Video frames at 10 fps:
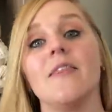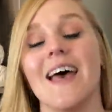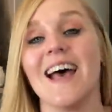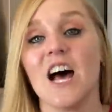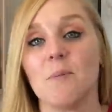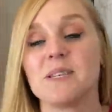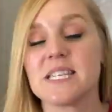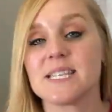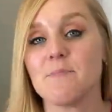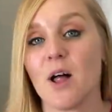that helps
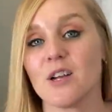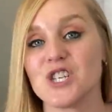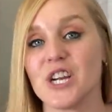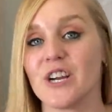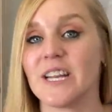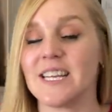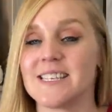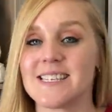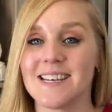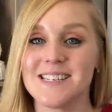smaller
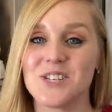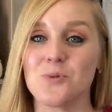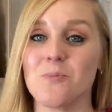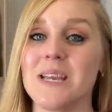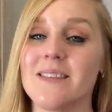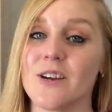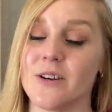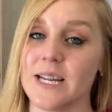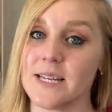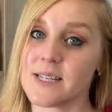charities to meet their
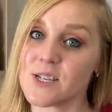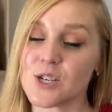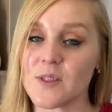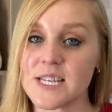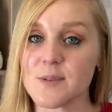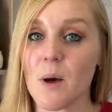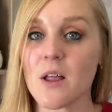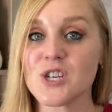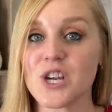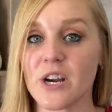needs. So these
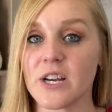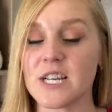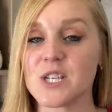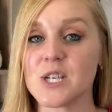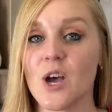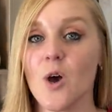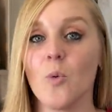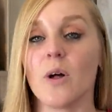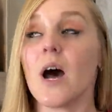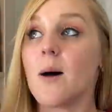smaller charities
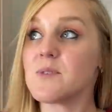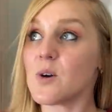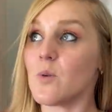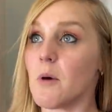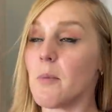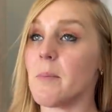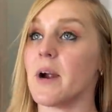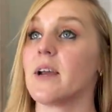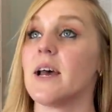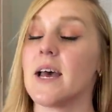will come to Warm Up
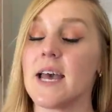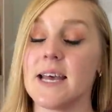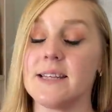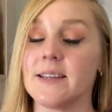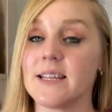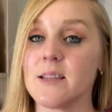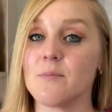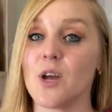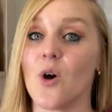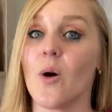America and let
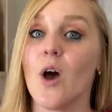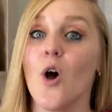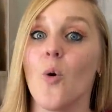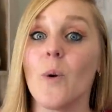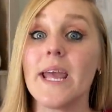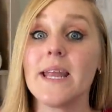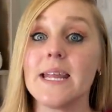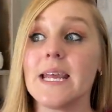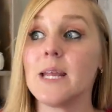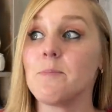them know, we
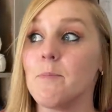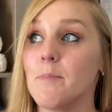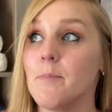need